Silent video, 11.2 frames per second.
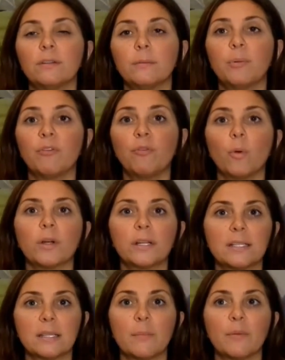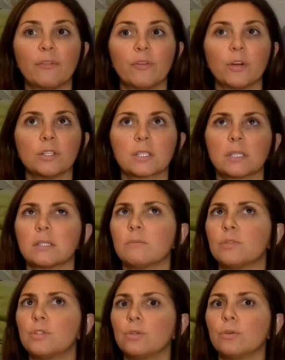before December 1st, because I'm
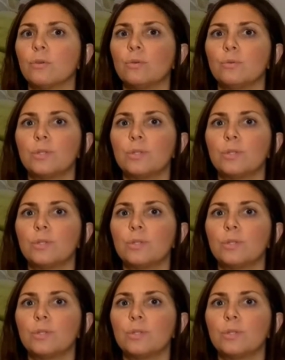due